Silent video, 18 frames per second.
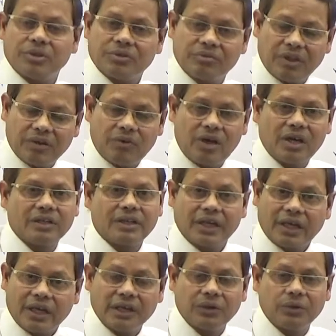If they want, they
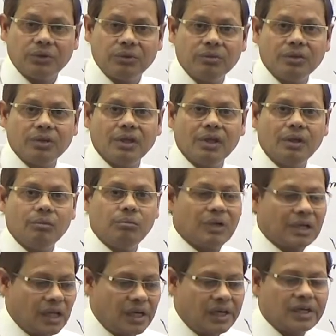can do,
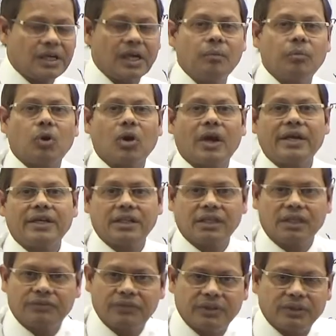but a little more IT
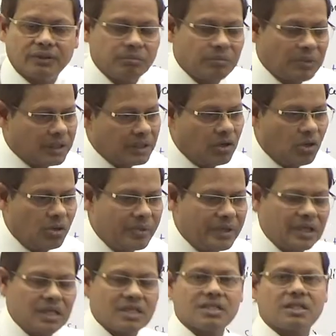effort. But the
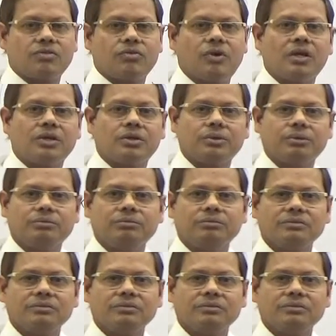government doesn't want to.